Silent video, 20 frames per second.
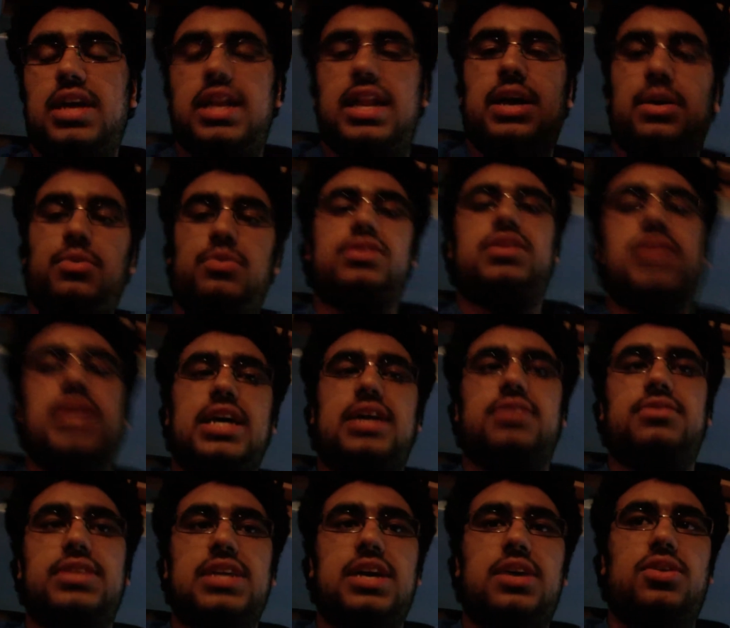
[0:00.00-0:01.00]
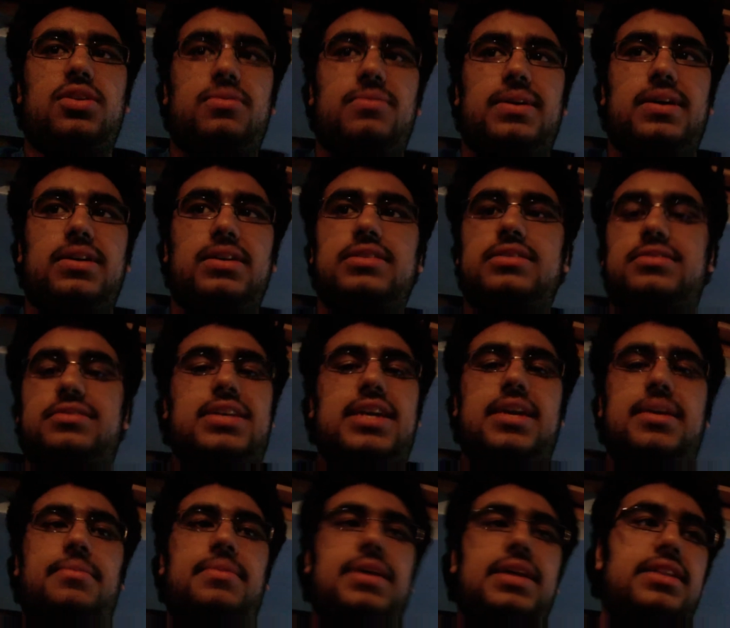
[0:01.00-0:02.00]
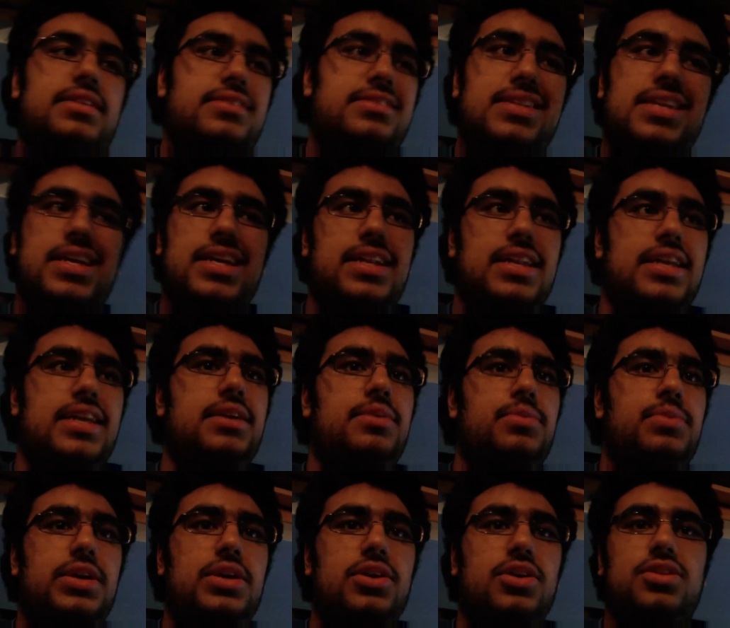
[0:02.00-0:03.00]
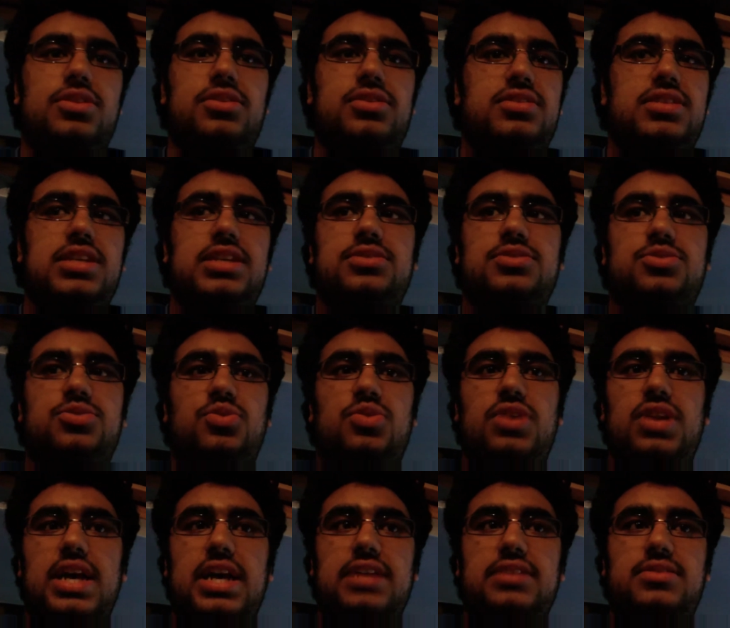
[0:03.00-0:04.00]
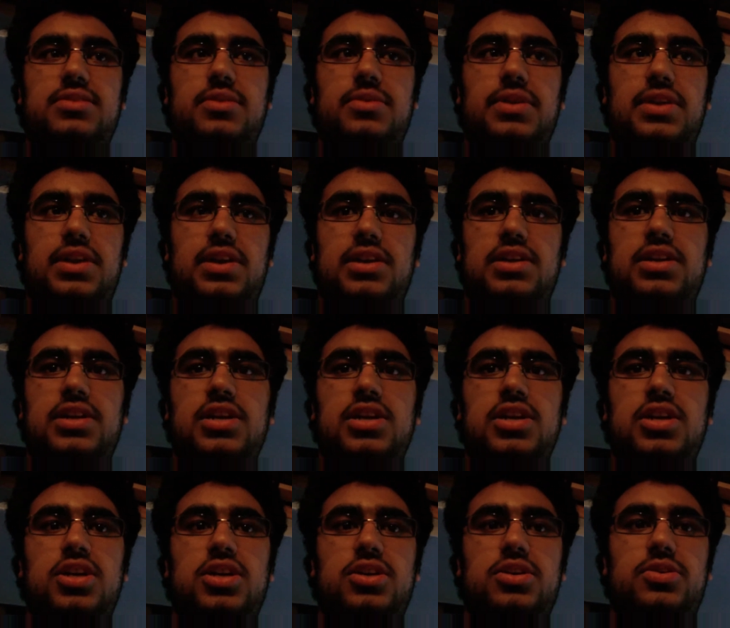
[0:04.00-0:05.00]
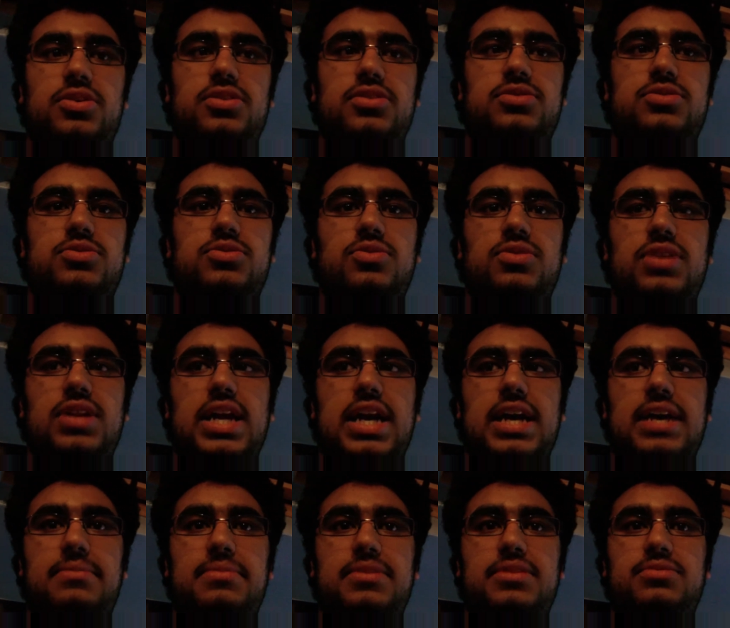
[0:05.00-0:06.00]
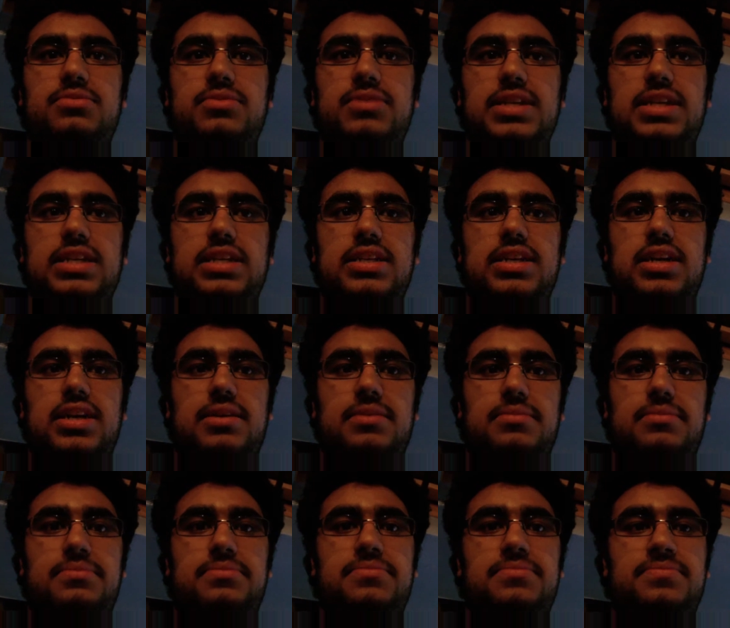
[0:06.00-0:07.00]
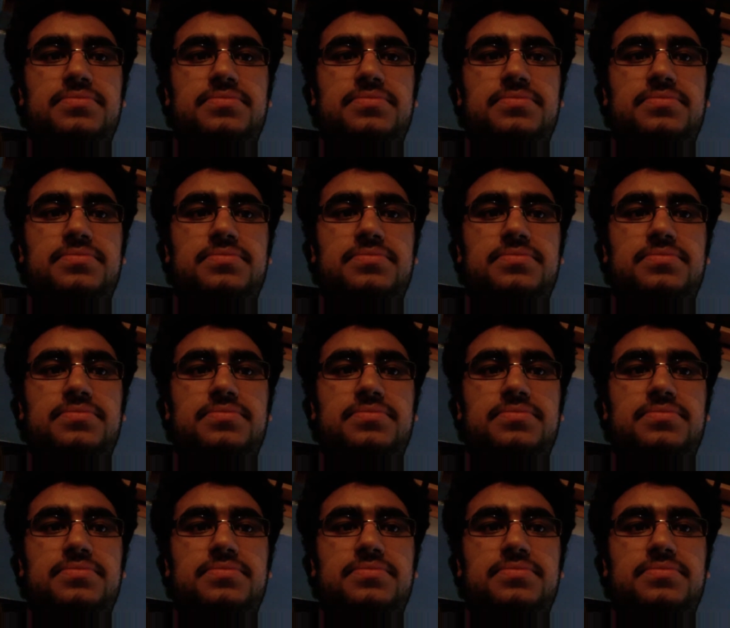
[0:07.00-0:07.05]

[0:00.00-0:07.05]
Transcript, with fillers: And like, what the hell's that all about? And same in TNA, we got the six storylines going on you got the storyline between um,